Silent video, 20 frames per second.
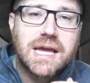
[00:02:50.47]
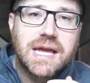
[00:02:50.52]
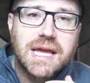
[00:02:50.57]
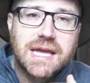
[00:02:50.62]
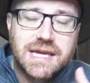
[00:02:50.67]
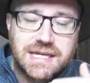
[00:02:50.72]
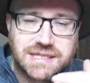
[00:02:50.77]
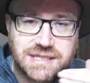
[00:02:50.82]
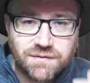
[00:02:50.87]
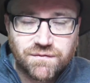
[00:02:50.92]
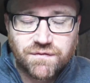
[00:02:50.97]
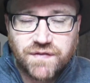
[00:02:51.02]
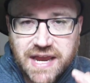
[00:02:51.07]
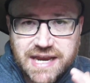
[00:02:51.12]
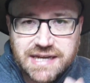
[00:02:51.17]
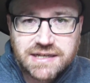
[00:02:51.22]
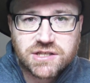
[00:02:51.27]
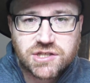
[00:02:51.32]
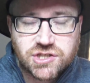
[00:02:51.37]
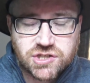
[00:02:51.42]
He's
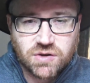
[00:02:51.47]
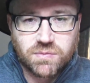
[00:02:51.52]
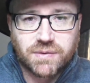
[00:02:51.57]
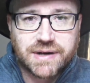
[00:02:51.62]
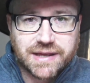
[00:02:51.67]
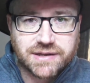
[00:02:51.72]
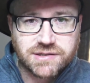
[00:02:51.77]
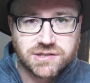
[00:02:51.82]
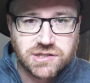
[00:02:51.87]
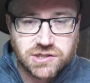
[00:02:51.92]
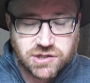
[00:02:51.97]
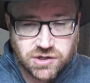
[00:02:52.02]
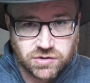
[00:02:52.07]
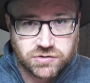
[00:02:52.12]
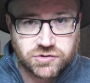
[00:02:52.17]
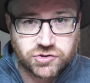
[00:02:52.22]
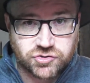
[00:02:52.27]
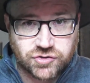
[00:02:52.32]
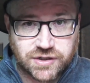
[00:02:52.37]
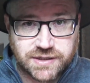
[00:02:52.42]
invaded someone else's
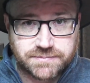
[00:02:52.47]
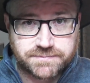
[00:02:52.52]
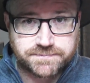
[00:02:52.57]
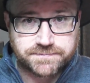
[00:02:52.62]
country,